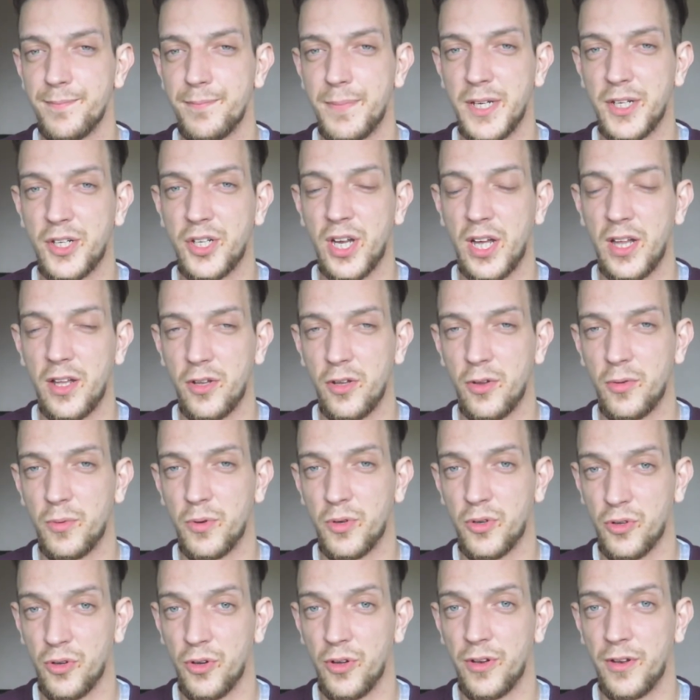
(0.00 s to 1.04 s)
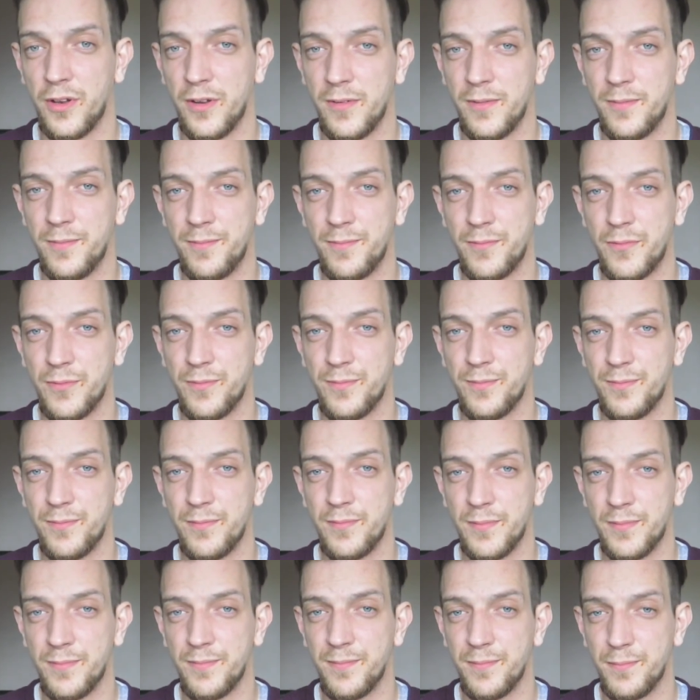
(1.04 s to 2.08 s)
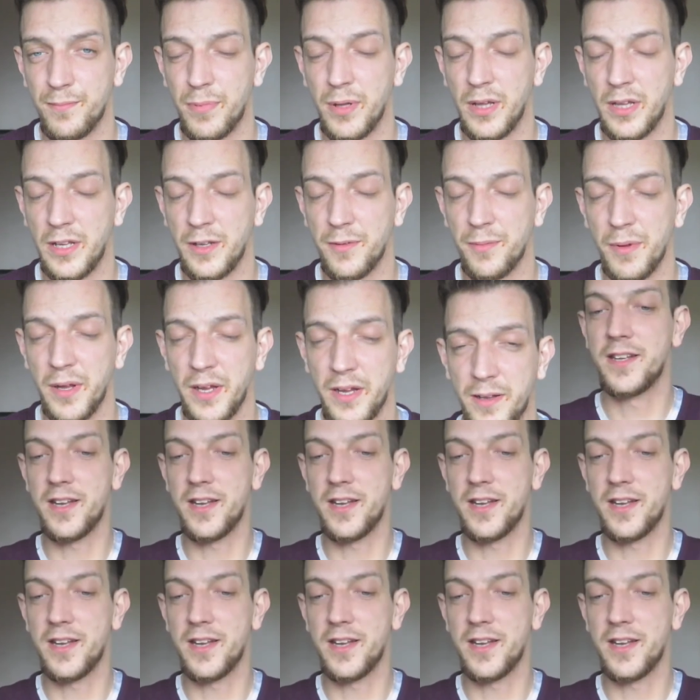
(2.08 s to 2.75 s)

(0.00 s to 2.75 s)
My childhood was good, believe me.